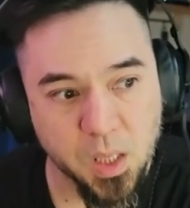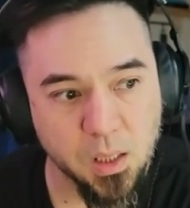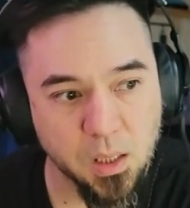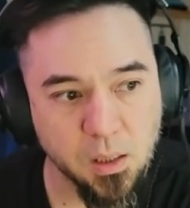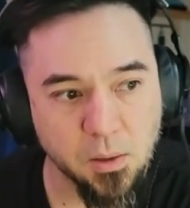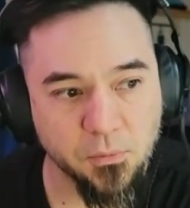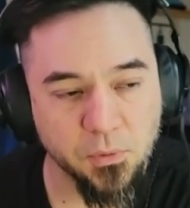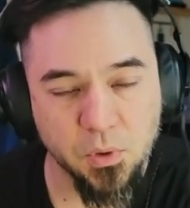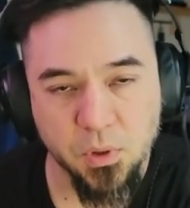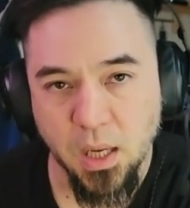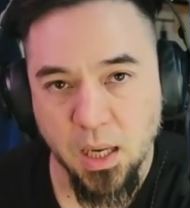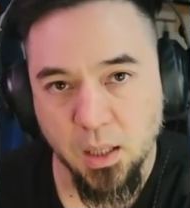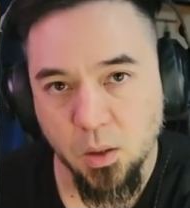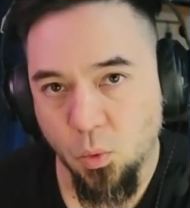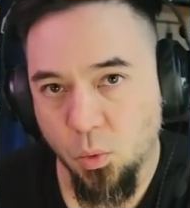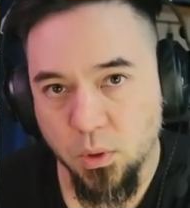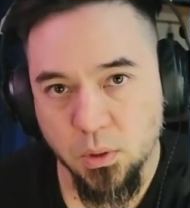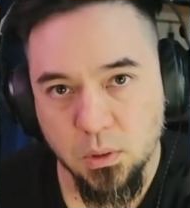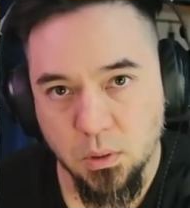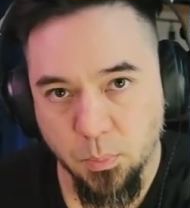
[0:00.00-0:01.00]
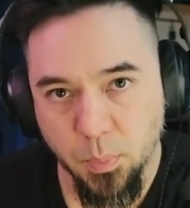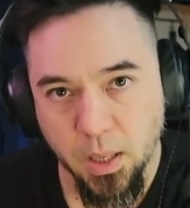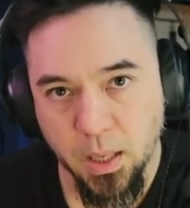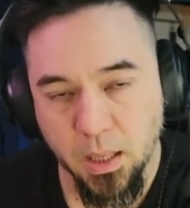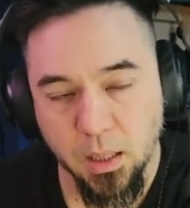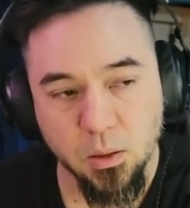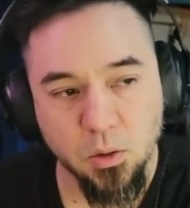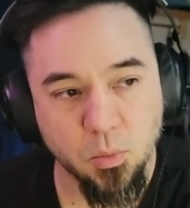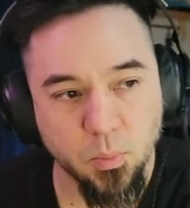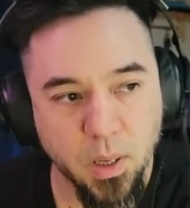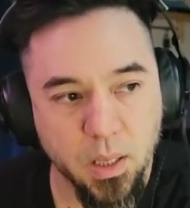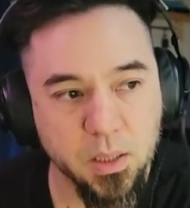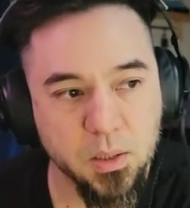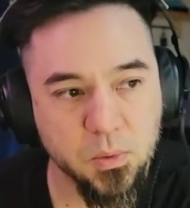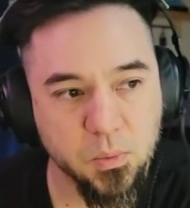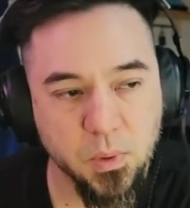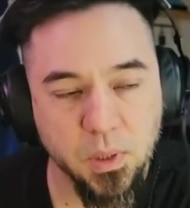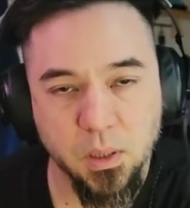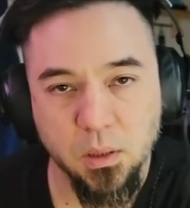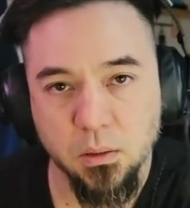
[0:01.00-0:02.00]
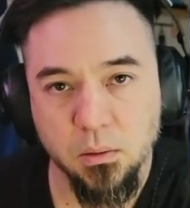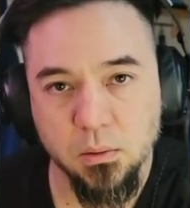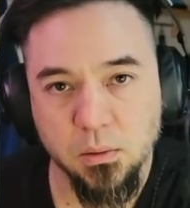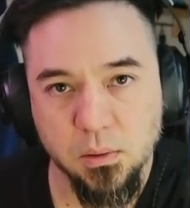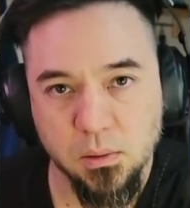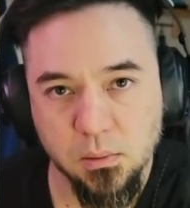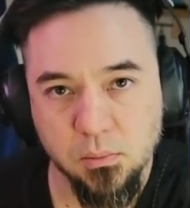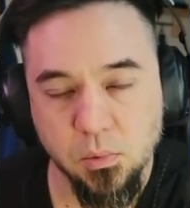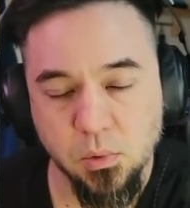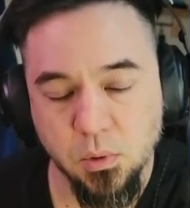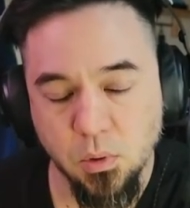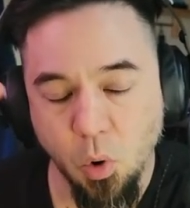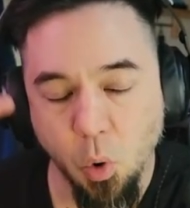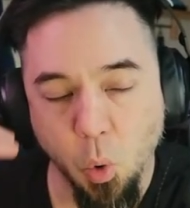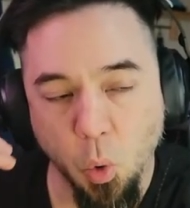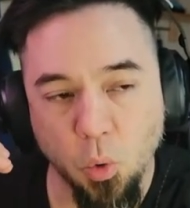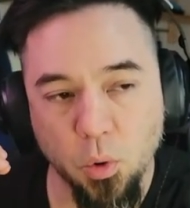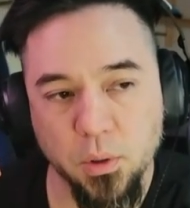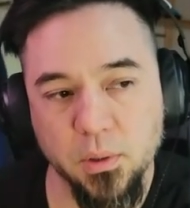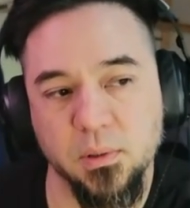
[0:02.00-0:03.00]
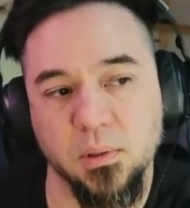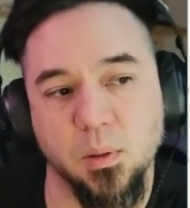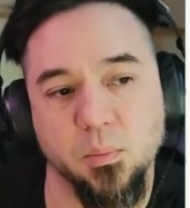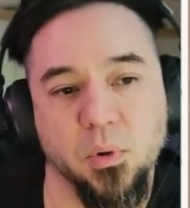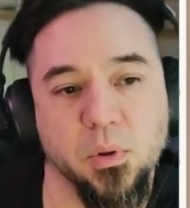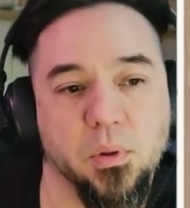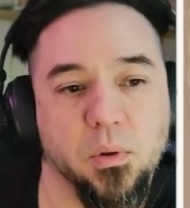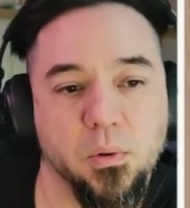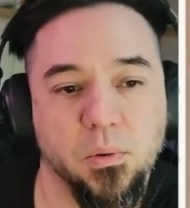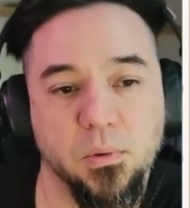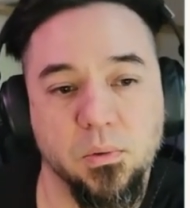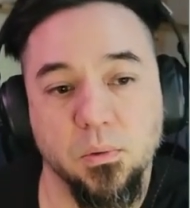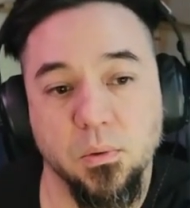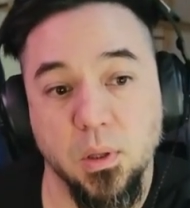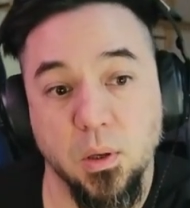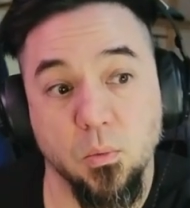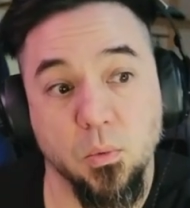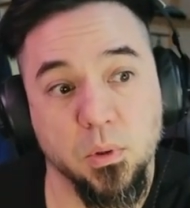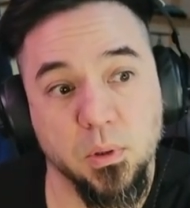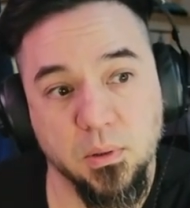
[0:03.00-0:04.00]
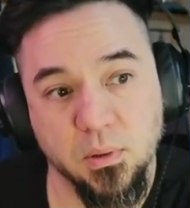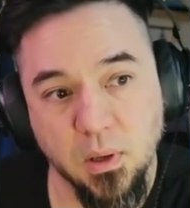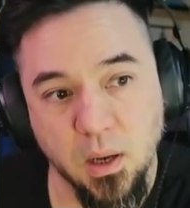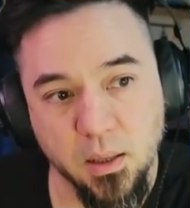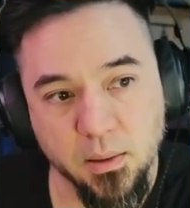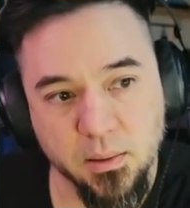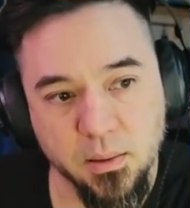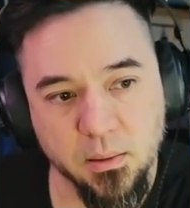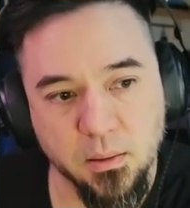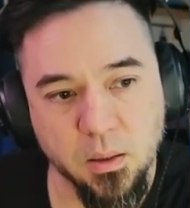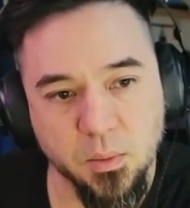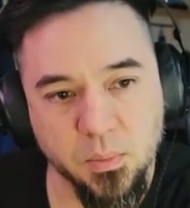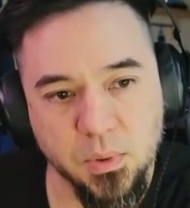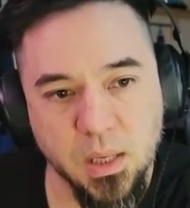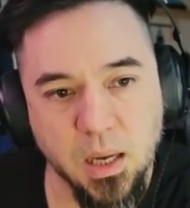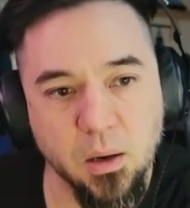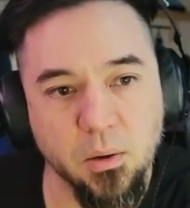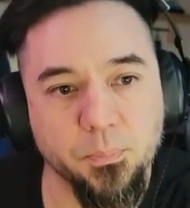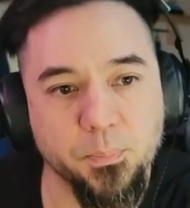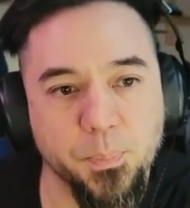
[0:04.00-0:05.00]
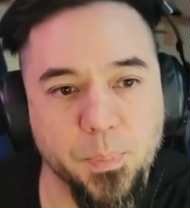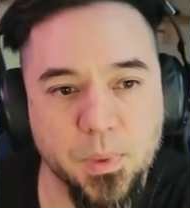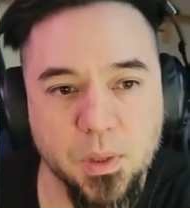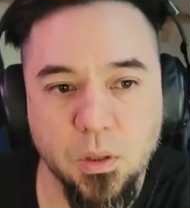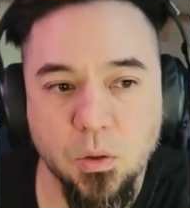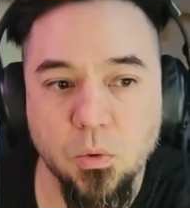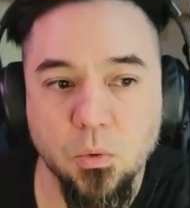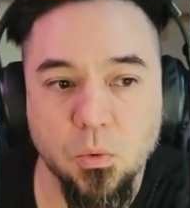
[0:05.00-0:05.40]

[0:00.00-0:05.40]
if you're not going to pay, you might as well hoard some of those, so that when this content comes out, you